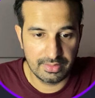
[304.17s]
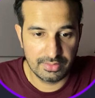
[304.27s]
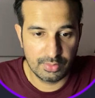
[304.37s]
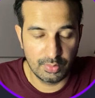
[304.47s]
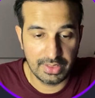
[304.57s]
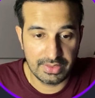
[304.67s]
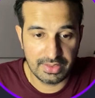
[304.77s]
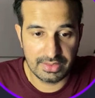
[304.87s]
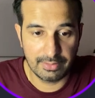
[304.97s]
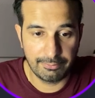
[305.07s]
students
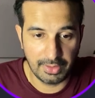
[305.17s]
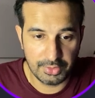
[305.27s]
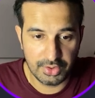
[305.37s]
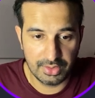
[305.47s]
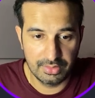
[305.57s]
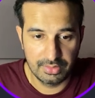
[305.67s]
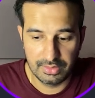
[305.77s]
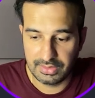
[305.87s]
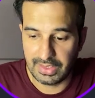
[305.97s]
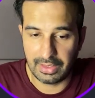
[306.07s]
is the function
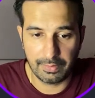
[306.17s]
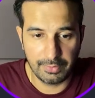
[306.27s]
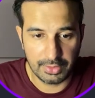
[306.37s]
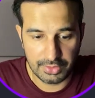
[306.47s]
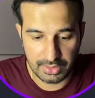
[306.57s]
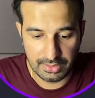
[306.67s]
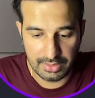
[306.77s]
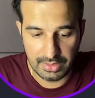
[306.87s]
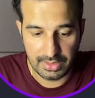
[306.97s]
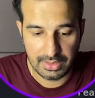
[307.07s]
setter function.
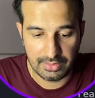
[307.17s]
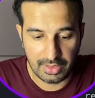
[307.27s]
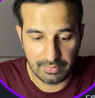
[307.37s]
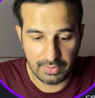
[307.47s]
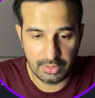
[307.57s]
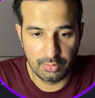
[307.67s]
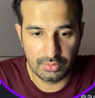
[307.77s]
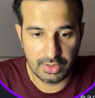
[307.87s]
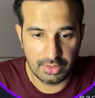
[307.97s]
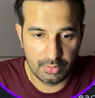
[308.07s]
Then we
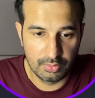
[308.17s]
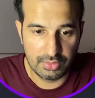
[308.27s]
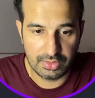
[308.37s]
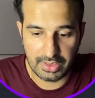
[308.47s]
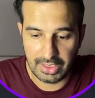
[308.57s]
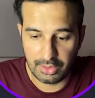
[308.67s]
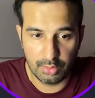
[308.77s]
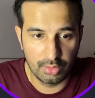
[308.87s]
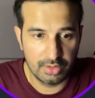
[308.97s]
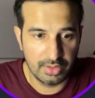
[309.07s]
use the use state
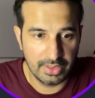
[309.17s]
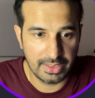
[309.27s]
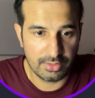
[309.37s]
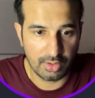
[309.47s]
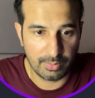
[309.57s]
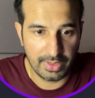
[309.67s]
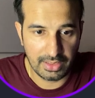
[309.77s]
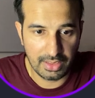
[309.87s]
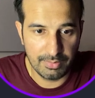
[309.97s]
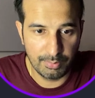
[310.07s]
hook. It is
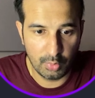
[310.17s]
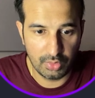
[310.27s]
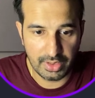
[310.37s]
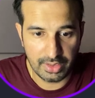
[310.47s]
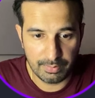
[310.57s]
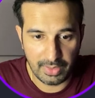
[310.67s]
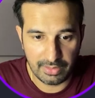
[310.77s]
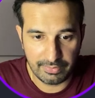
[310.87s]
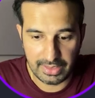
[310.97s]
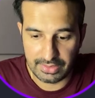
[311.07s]
automatically imported
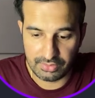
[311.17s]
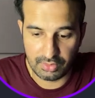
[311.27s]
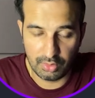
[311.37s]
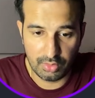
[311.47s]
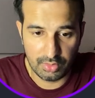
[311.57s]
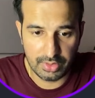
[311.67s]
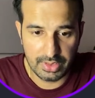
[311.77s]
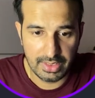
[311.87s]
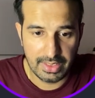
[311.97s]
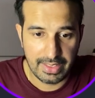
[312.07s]
by VS Code.
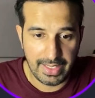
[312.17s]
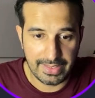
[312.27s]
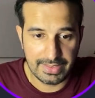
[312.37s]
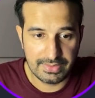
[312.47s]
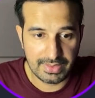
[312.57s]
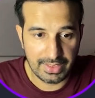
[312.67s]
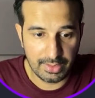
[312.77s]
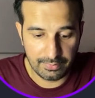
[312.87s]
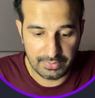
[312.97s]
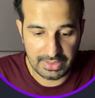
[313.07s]
And
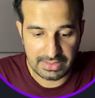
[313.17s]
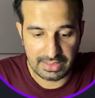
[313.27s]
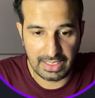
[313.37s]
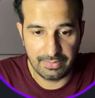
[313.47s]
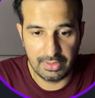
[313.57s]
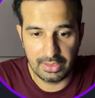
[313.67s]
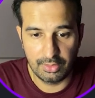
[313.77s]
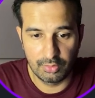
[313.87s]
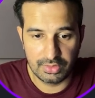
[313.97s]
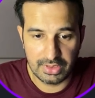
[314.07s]
inside of this, I will
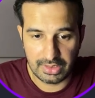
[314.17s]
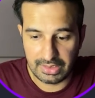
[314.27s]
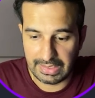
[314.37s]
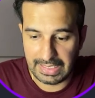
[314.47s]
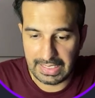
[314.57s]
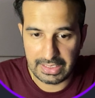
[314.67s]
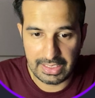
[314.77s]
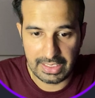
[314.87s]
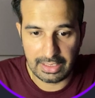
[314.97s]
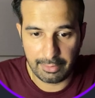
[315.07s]
use the create
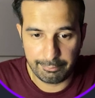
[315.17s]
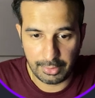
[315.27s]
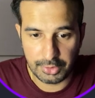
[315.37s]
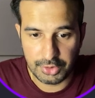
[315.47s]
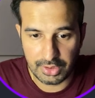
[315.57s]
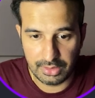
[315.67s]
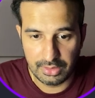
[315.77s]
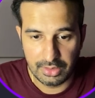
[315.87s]
data function